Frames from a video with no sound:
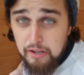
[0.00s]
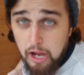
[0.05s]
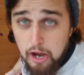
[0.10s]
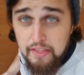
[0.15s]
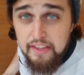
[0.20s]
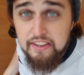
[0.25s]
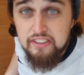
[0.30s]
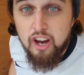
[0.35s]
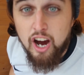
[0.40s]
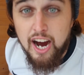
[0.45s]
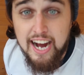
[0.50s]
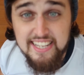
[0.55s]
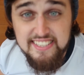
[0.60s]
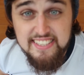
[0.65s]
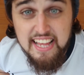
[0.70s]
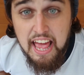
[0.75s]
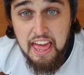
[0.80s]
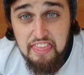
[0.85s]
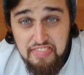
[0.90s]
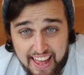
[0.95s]
we go then, guys.
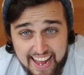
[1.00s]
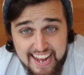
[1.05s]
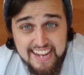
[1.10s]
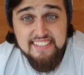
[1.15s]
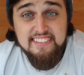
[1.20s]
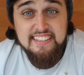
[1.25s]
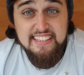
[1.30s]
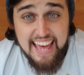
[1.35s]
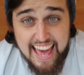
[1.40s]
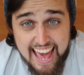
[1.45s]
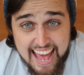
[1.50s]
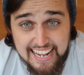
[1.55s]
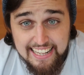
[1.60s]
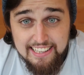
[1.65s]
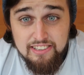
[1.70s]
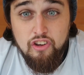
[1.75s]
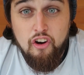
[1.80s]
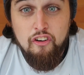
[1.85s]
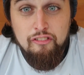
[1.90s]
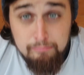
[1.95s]
That is the
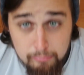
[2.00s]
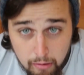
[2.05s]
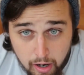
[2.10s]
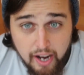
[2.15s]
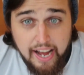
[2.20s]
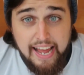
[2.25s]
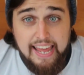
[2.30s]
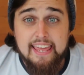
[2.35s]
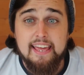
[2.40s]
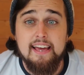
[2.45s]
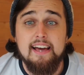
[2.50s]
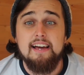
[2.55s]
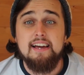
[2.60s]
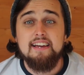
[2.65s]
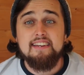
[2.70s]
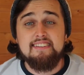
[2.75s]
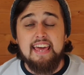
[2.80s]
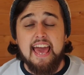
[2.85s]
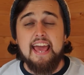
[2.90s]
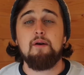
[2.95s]
end of my
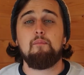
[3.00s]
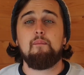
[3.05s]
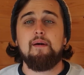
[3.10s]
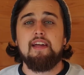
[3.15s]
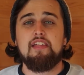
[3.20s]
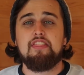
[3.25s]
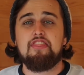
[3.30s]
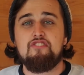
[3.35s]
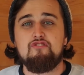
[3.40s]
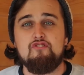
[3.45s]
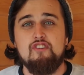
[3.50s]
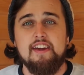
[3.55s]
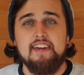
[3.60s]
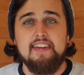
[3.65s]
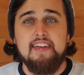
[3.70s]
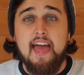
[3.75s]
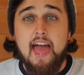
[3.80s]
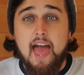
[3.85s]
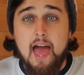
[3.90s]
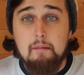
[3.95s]
Game Week
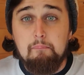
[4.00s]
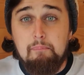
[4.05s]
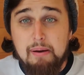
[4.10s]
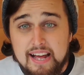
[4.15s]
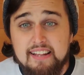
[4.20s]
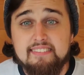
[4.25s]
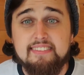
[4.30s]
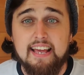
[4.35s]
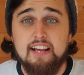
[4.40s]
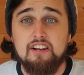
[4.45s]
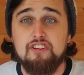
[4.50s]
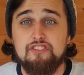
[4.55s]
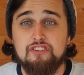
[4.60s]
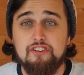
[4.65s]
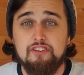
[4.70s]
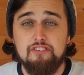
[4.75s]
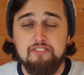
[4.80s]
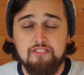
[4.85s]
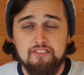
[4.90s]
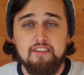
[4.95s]
3
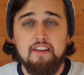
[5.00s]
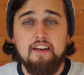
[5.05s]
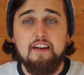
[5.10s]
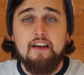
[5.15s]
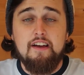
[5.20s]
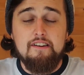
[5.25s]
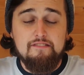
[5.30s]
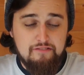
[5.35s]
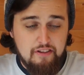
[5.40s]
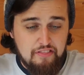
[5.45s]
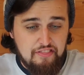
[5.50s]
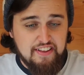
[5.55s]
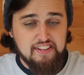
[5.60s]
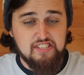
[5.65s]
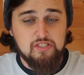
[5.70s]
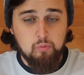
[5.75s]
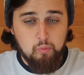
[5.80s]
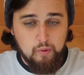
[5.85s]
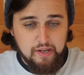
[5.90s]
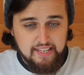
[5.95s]
predictions for
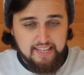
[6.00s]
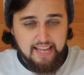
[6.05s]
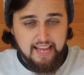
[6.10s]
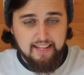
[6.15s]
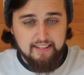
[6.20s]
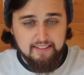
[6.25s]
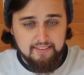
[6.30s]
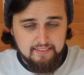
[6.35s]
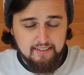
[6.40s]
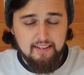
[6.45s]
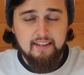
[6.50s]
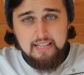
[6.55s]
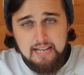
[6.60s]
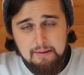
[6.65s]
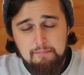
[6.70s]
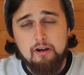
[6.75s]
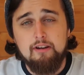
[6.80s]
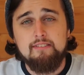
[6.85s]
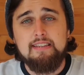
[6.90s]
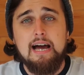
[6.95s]
this weekend.
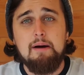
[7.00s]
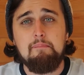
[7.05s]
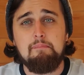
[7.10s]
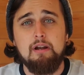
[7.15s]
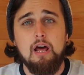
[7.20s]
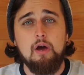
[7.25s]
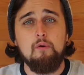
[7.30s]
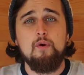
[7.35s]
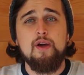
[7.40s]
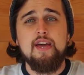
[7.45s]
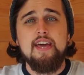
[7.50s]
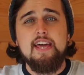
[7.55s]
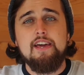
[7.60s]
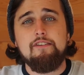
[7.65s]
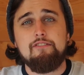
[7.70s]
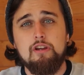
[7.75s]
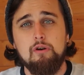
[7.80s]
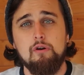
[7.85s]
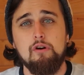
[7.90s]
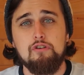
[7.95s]
Let me know down below
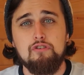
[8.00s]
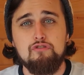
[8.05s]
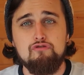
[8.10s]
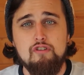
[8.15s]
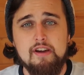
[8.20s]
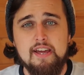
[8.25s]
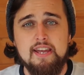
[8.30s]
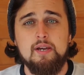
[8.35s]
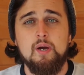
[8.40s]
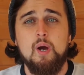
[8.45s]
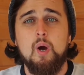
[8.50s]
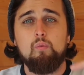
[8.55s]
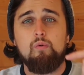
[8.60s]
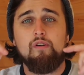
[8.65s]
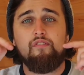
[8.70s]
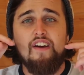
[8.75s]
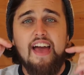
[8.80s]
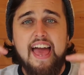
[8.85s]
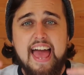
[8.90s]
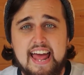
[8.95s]
if you agree
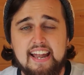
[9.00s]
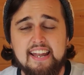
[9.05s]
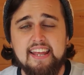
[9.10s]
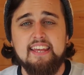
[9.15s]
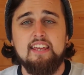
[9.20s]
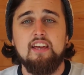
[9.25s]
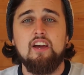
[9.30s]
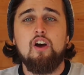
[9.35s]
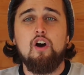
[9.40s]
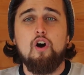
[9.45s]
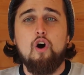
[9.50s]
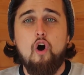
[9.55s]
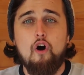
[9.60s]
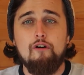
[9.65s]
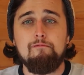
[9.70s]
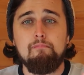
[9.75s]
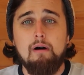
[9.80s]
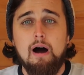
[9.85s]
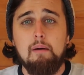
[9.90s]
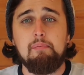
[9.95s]
with any
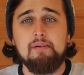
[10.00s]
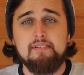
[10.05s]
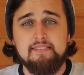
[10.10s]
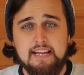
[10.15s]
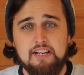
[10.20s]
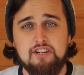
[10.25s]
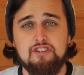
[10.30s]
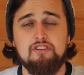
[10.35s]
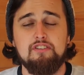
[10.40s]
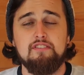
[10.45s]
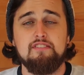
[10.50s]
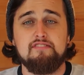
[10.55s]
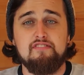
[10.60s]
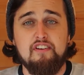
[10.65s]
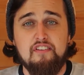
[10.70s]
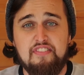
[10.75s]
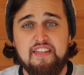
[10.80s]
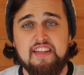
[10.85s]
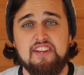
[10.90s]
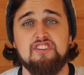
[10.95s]
of my predictions
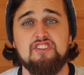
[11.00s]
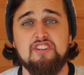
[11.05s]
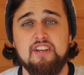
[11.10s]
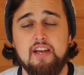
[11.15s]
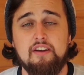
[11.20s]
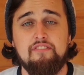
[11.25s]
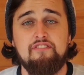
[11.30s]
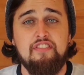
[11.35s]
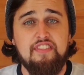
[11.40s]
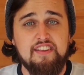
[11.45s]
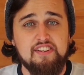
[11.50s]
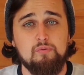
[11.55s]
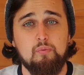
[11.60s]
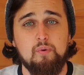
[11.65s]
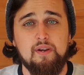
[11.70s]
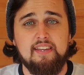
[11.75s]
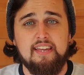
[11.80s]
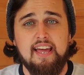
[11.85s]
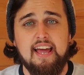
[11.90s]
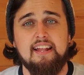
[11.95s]
for this
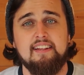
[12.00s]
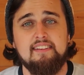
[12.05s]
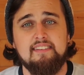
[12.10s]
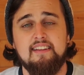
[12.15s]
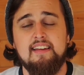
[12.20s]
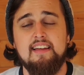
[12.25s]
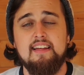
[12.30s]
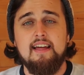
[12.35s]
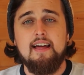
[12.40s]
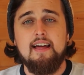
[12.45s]
weekend,